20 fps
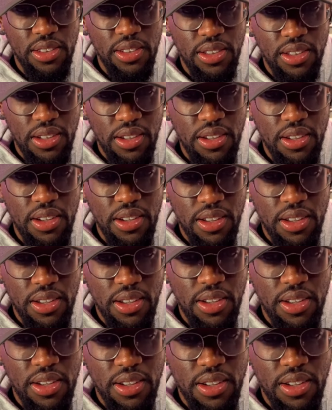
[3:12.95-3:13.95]
do it mm-hmm, all mm-hmm.
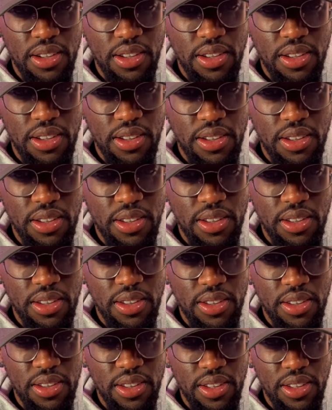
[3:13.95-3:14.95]
to be mm-hmm, like, oh my mm-hmm.
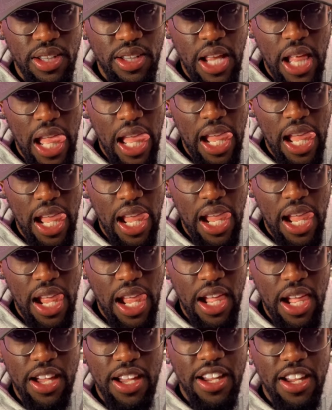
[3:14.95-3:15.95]
goodness, no, I've never.
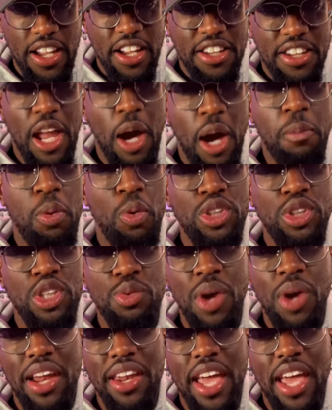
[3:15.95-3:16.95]
And now pause
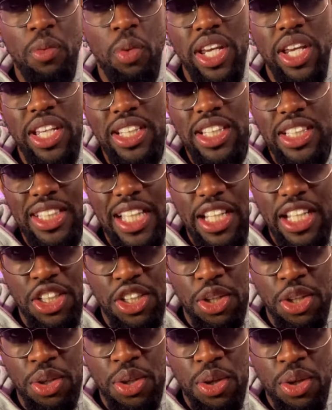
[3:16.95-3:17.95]
it right there. What did he just say
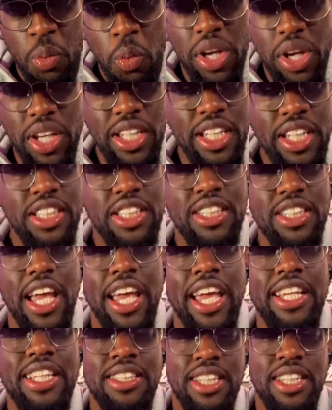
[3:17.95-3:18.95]
to you? What did he just say?
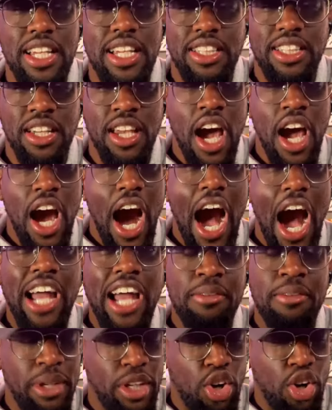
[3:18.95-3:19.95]
He just said, listen, I
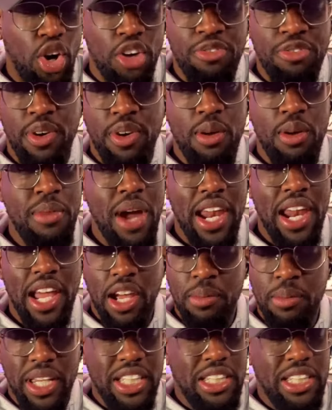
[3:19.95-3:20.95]
could be the God fearing man. I
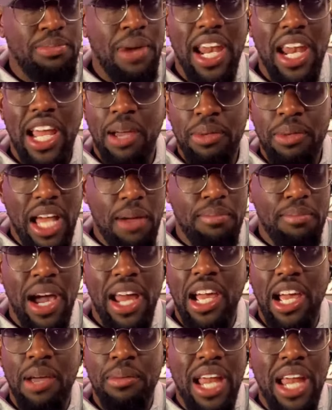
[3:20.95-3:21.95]
could be this man. I could be that
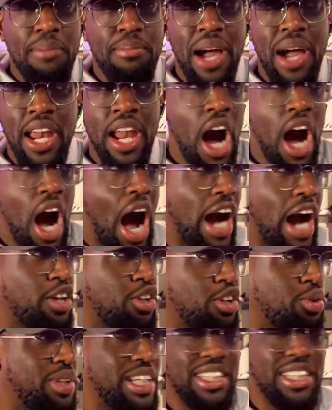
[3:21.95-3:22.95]
man. I could be that man. I can
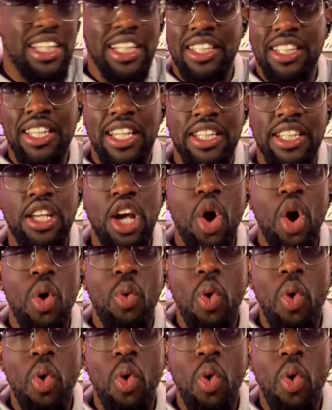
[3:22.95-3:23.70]
do this, this, and this.